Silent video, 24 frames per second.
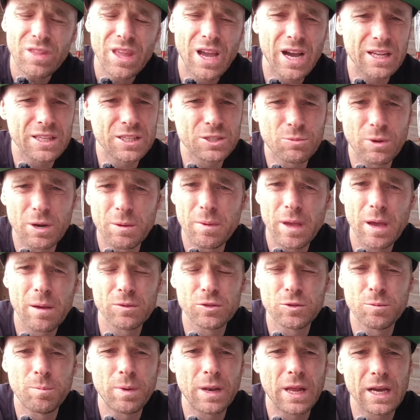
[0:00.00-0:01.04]
I just want to be able
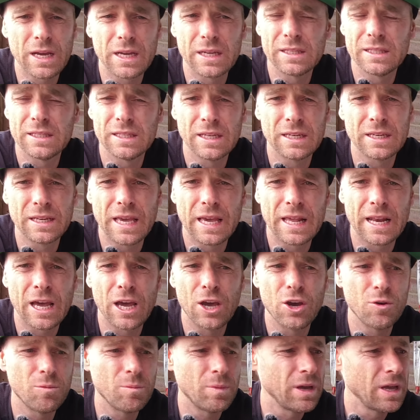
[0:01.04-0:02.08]
to plug it and get
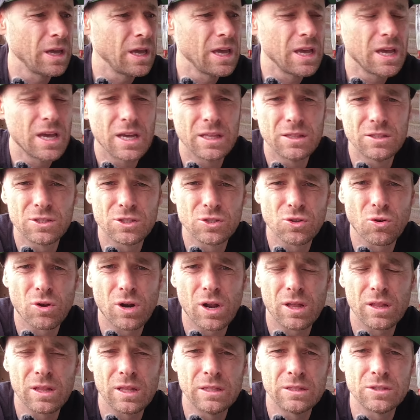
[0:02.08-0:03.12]
home and sort
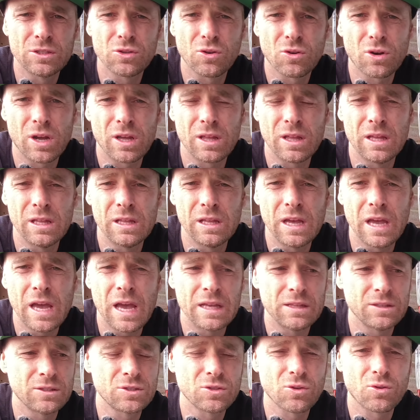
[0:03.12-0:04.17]
out
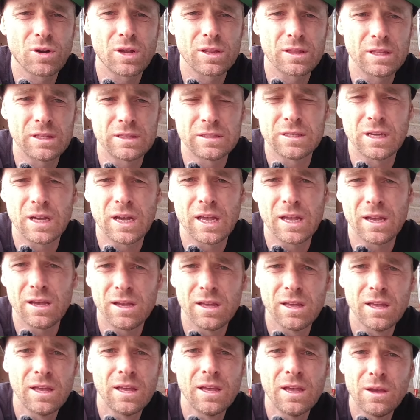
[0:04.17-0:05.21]
the tire
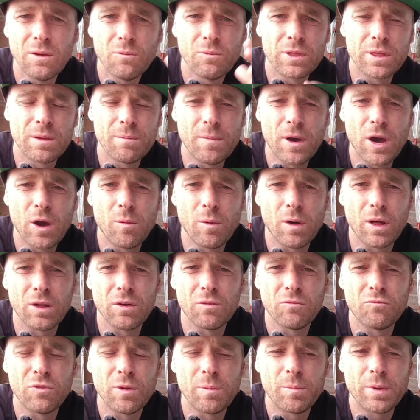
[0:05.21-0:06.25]
with a mobile
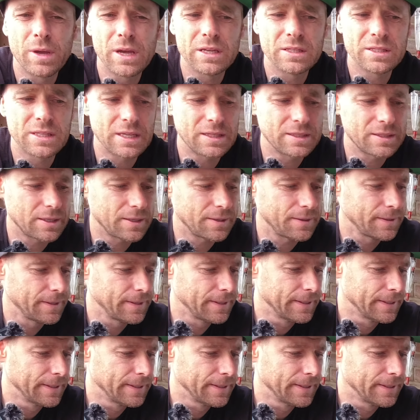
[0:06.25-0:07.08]
repair center.